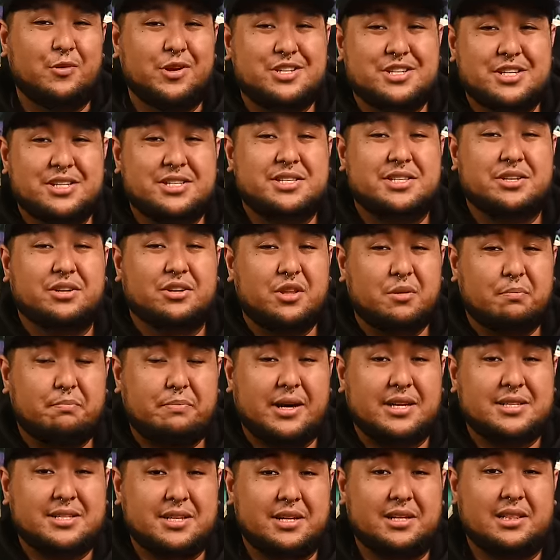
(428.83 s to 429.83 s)
which is still the
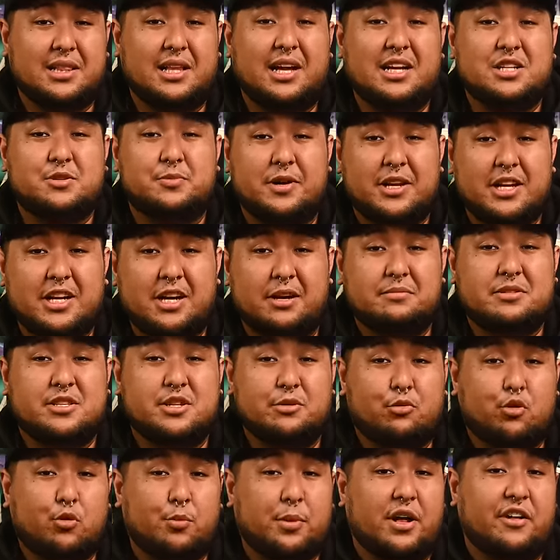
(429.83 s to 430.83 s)
best in class when it comes
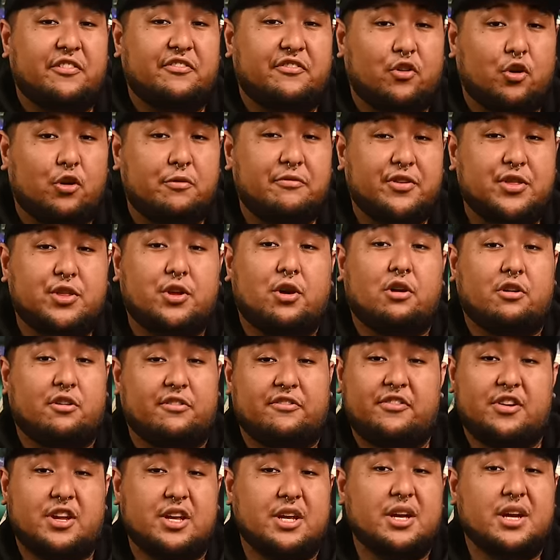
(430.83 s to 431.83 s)
to mobile phone
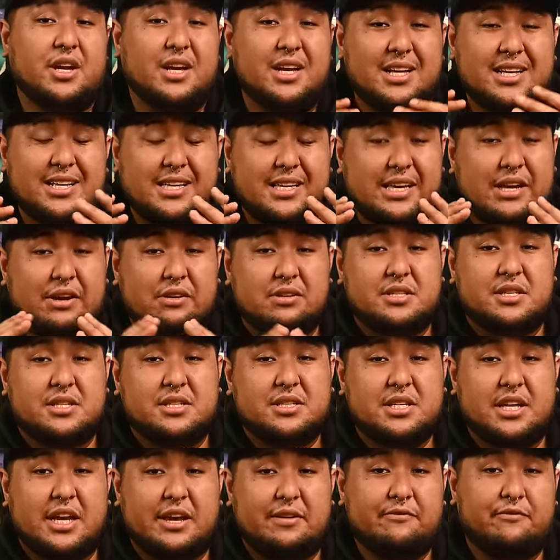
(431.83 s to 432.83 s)
photography. Here's the
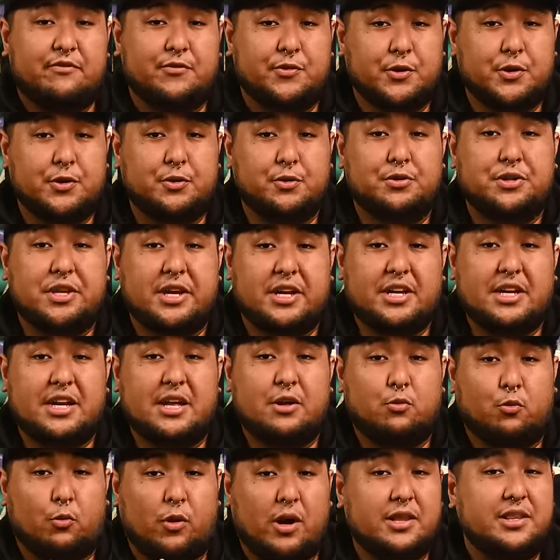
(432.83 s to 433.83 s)
same photo taken
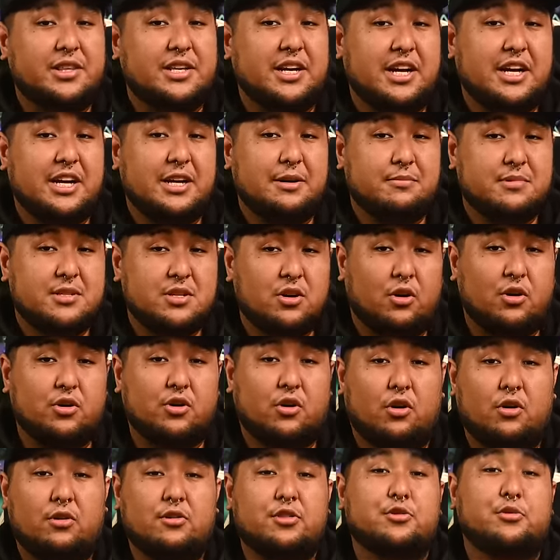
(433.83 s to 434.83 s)
at one times on
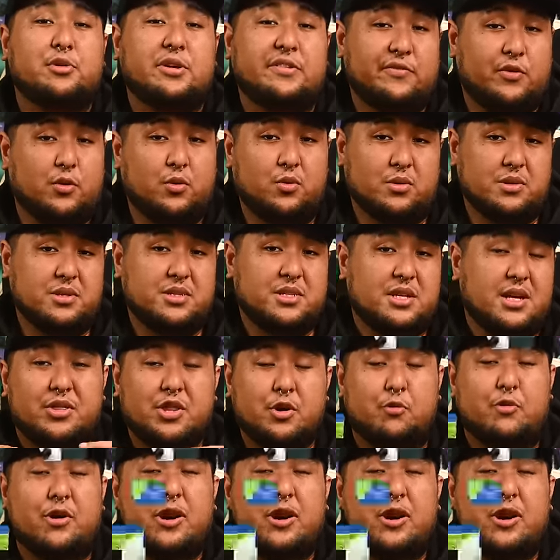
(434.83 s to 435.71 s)
all three phones. The